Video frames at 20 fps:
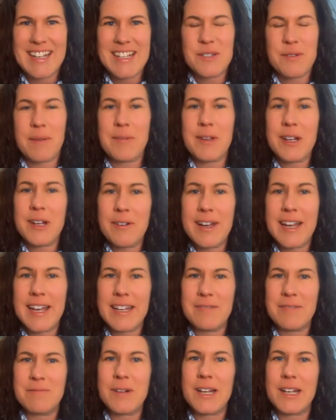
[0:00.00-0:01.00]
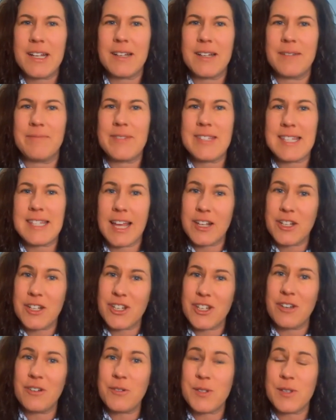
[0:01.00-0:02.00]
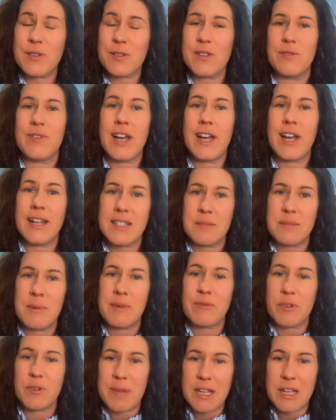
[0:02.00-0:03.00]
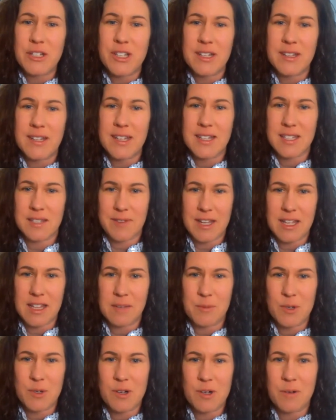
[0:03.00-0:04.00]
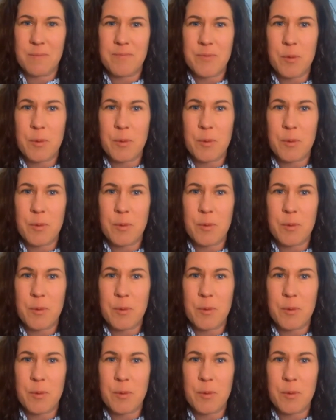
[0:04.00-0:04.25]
So I'm going to go ahead and run a slideshow so that you've got some information that's available.